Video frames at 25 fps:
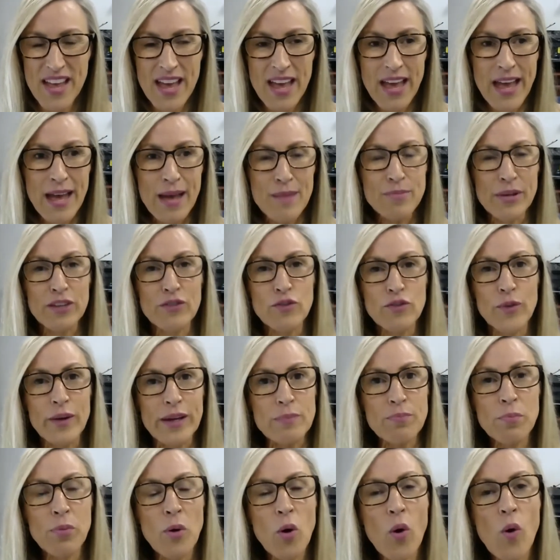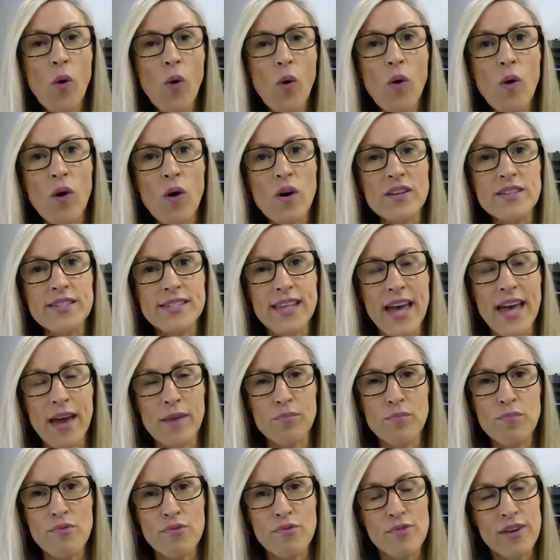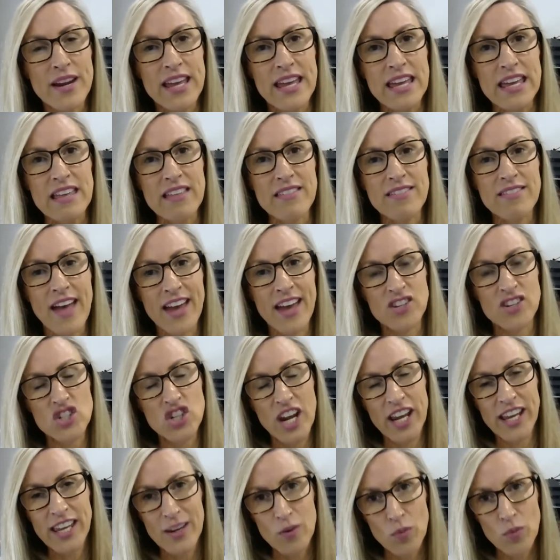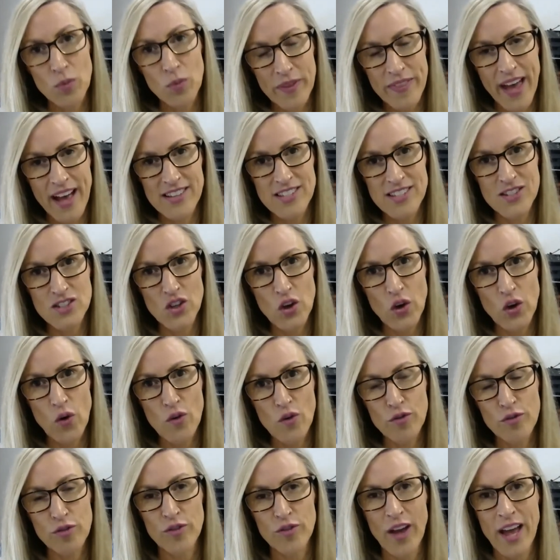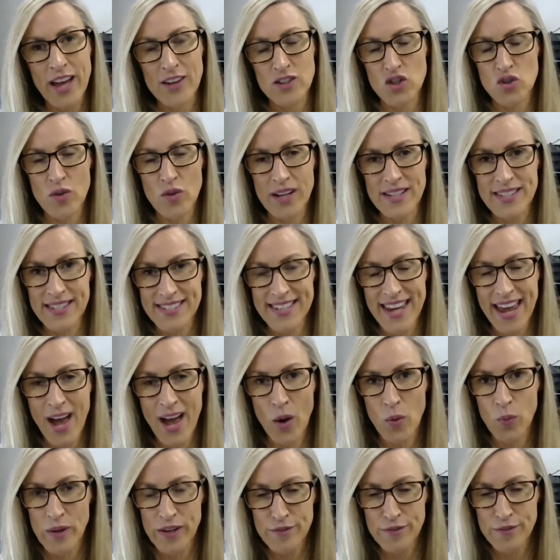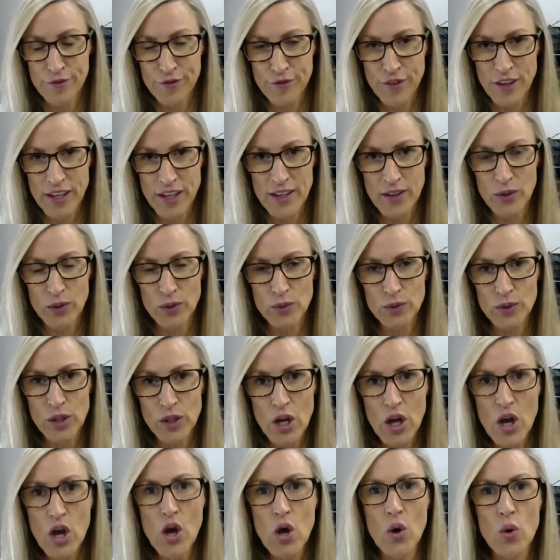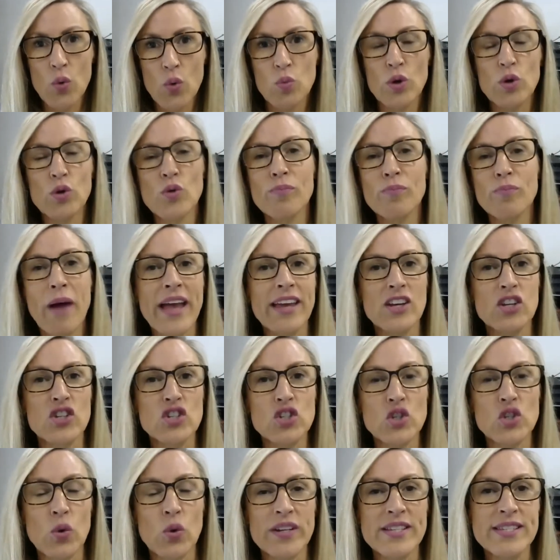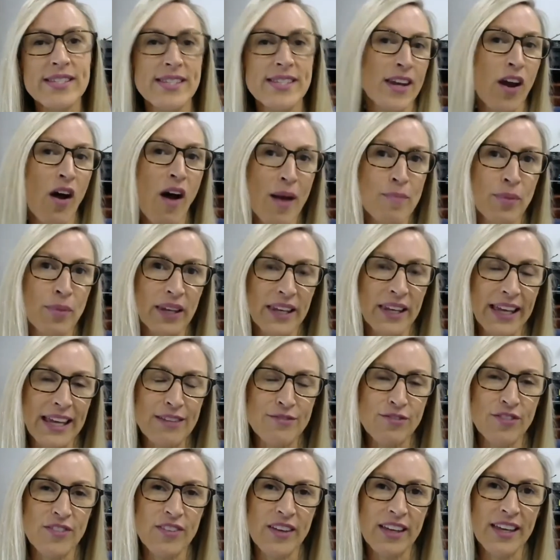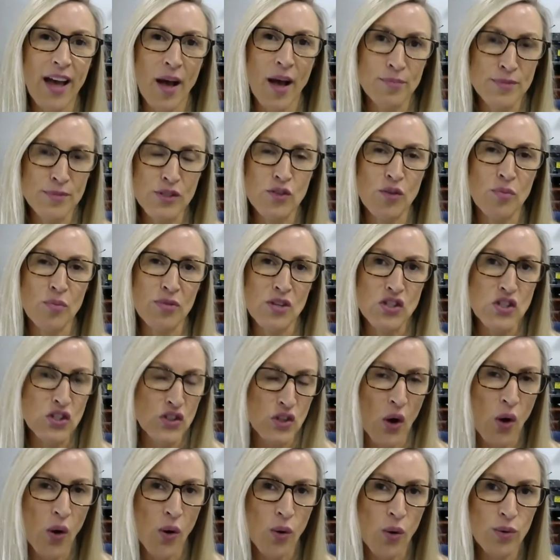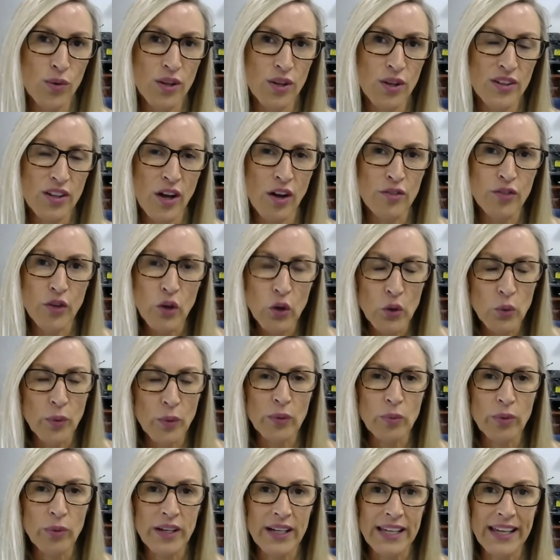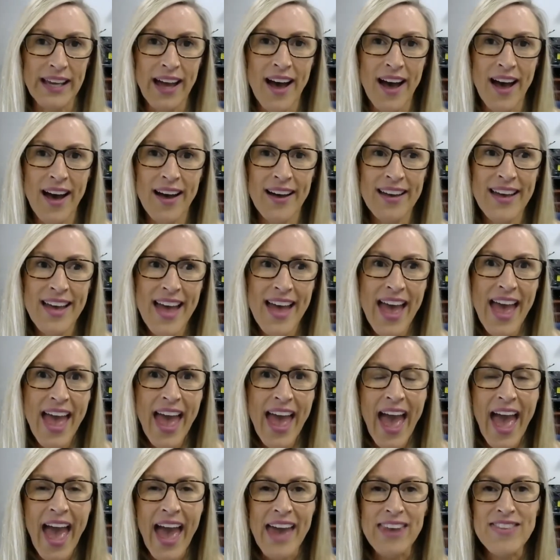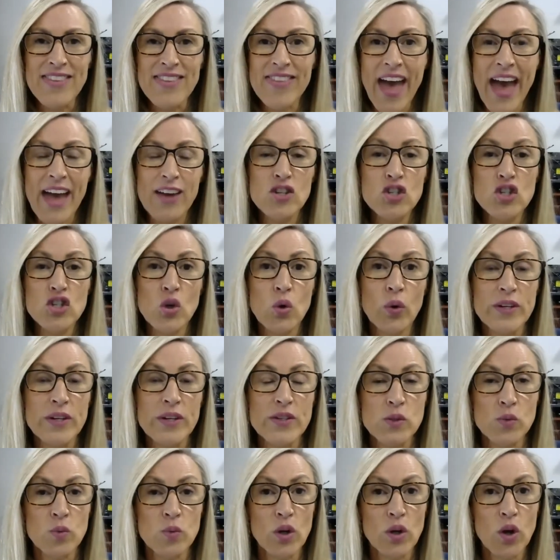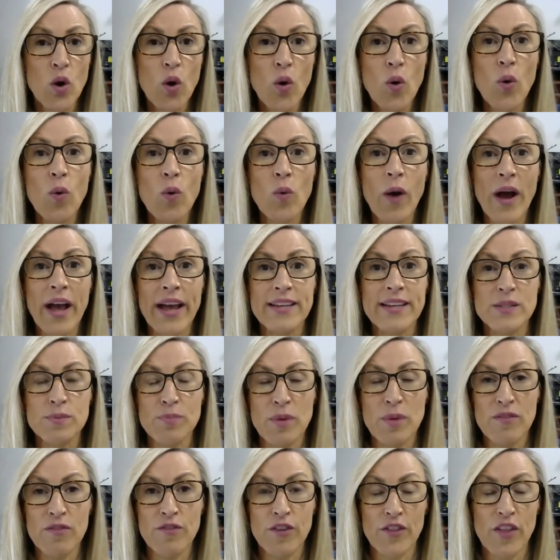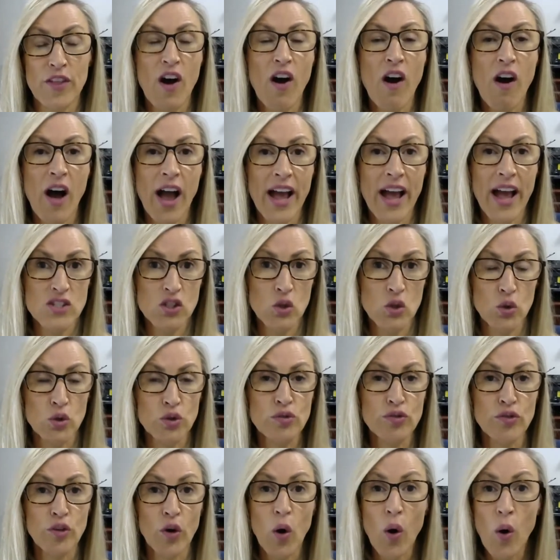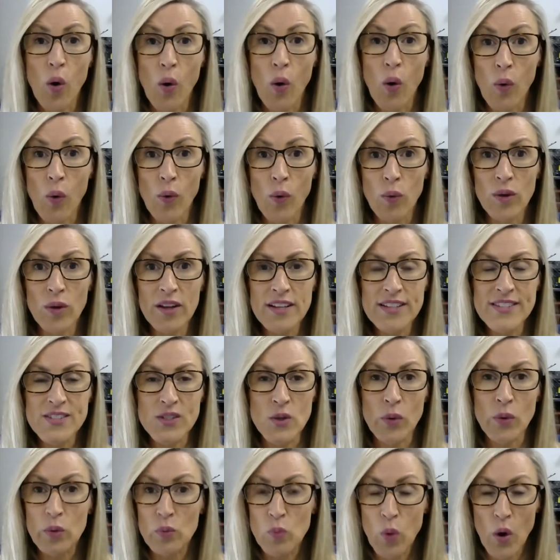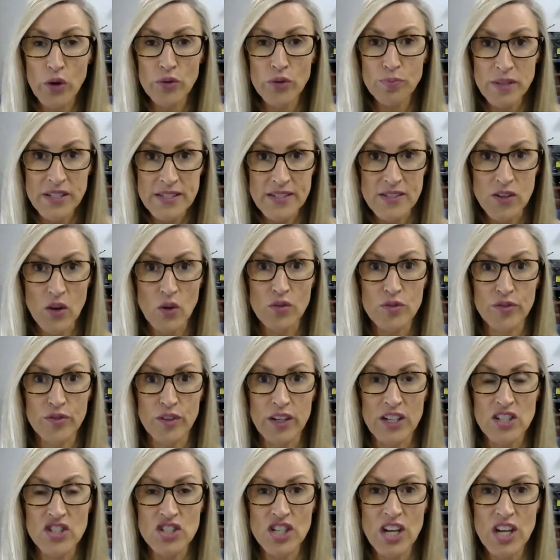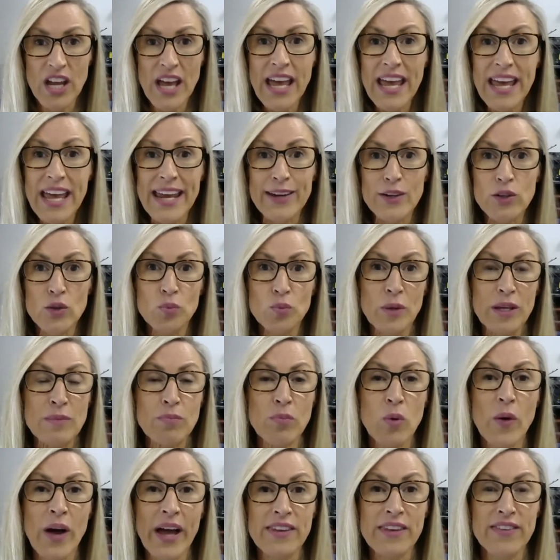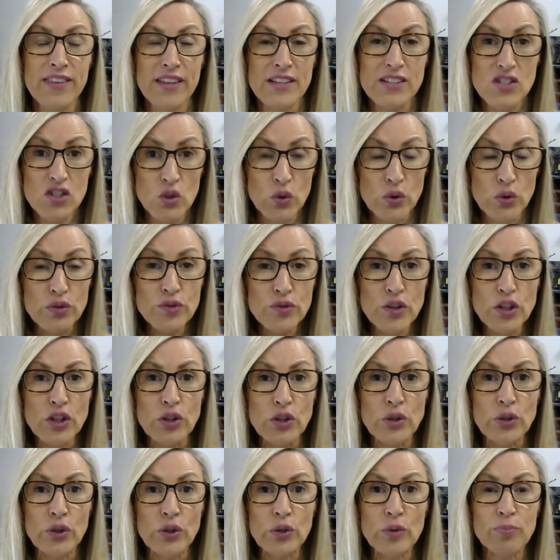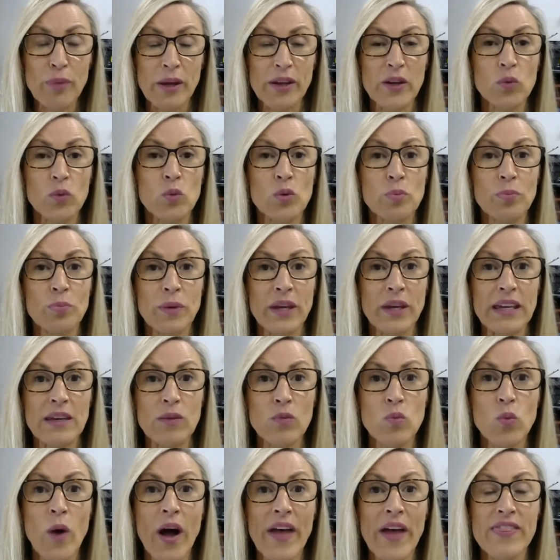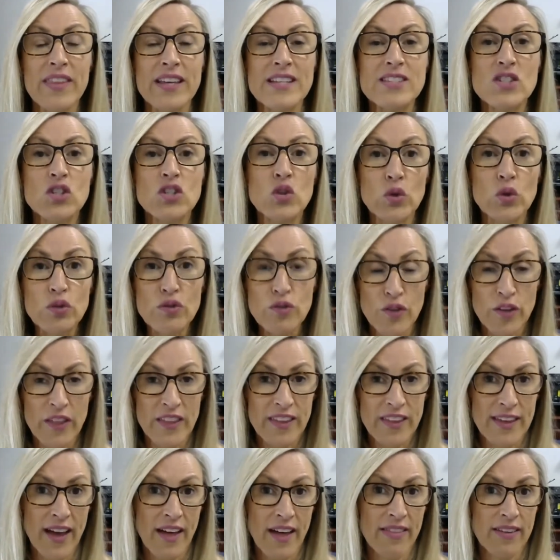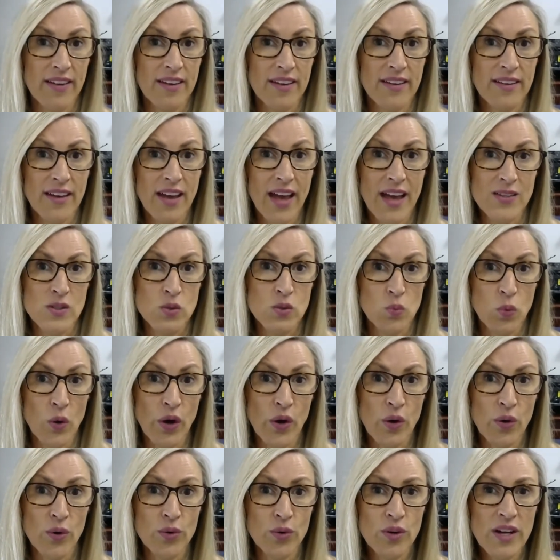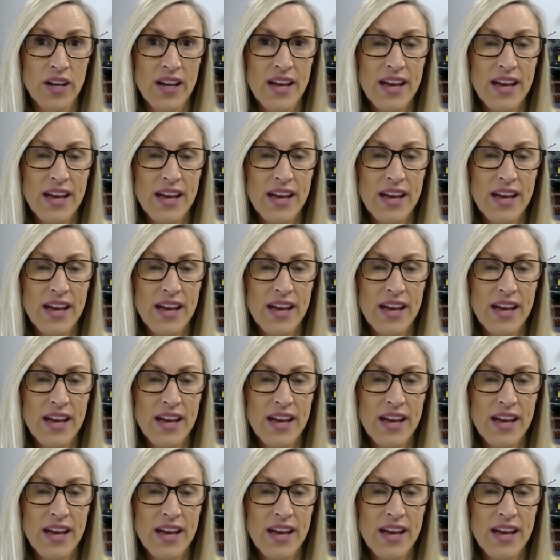But if we pause and breathe and check in with ourselves and trust how we feel, we'll make a choice that I believe comes from the soul of who we really are. Yeah. And that choice will always be for the highest good for all. So it won't be selfish. It'll be one that's good for you, but it will be one that's good for the other as well.